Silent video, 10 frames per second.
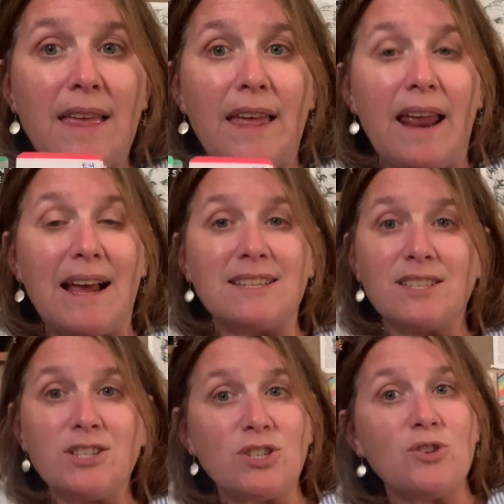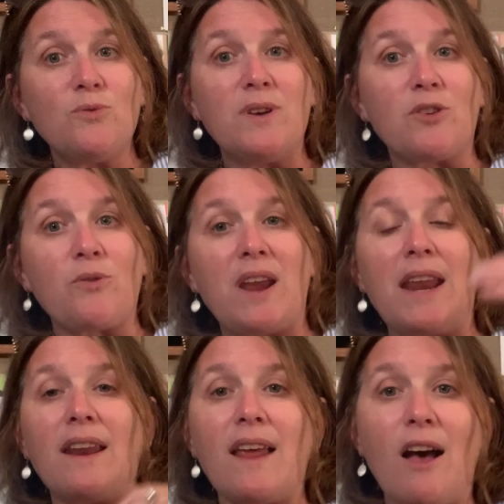it has to do with
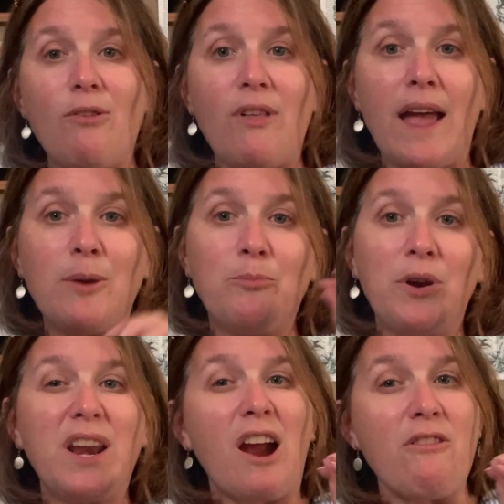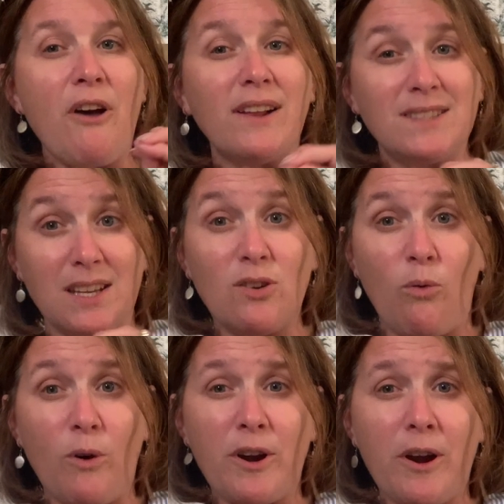creating an outline, putting our thoughts in
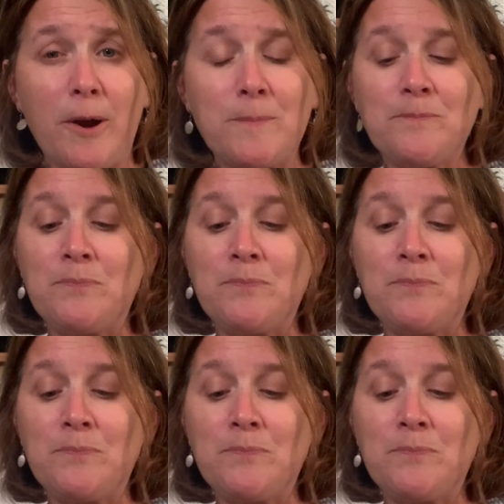order.